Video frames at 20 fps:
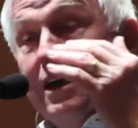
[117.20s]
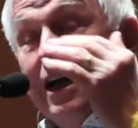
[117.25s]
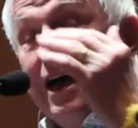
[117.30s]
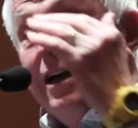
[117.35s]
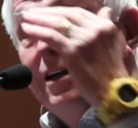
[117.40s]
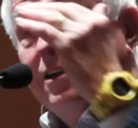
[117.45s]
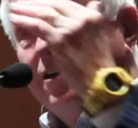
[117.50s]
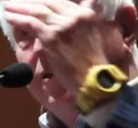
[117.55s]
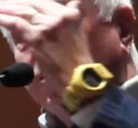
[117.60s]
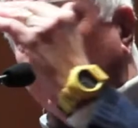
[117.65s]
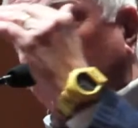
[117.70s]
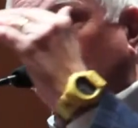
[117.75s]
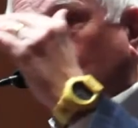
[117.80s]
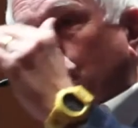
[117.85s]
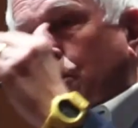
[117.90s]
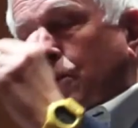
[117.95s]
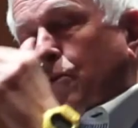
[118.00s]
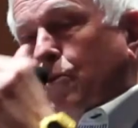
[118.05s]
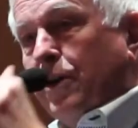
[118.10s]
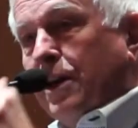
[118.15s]
God another
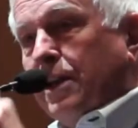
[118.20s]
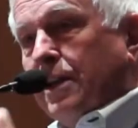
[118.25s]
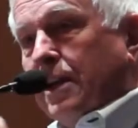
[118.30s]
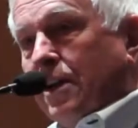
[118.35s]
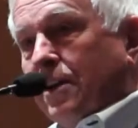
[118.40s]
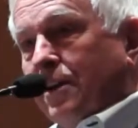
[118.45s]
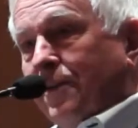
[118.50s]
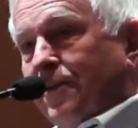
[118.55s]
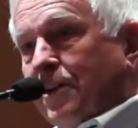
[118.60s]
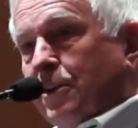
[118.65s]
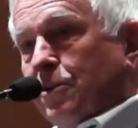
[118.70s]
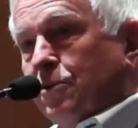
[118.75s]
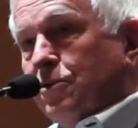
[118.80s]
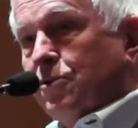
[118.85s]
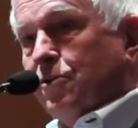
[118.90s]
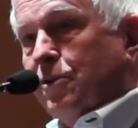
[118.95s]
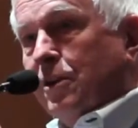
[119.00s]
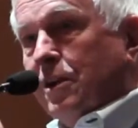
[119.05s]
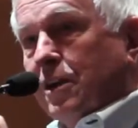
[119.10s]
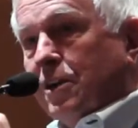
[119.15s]
quarter of the way down the video
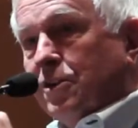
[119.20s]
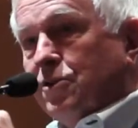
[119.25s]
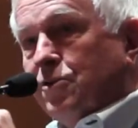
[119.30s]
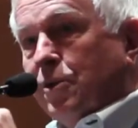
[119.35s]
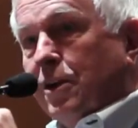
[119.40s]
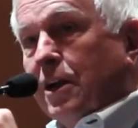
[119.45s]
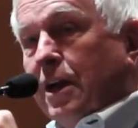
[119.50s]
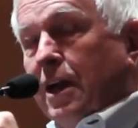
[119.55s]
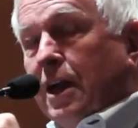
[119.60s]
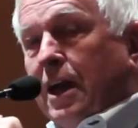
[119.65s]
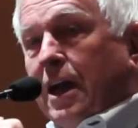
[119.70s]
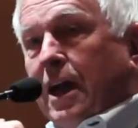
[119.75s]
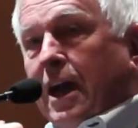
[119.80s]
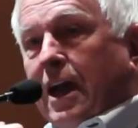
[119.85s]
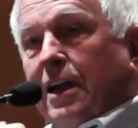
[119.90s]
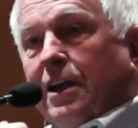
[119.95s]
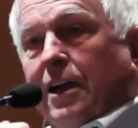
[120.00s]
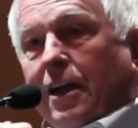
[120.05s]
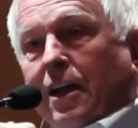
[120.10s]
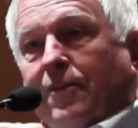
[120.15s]
screen of history
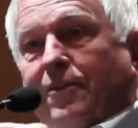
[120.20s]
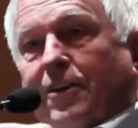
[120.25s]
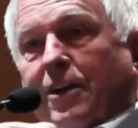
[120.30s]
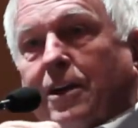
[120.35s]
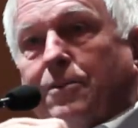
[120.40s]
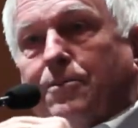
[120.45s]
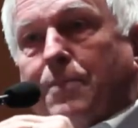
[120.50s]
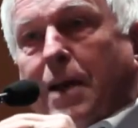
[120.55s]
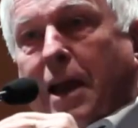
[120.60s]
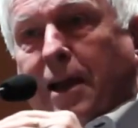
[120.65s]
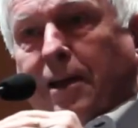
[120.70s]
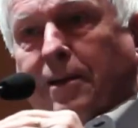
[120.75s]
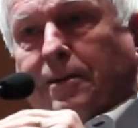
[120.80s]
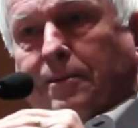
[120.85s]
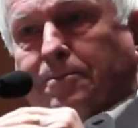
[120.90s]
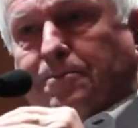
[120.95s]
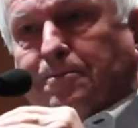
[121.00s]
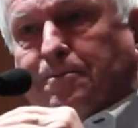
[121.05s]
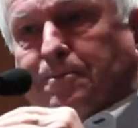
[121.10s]
and elevated man.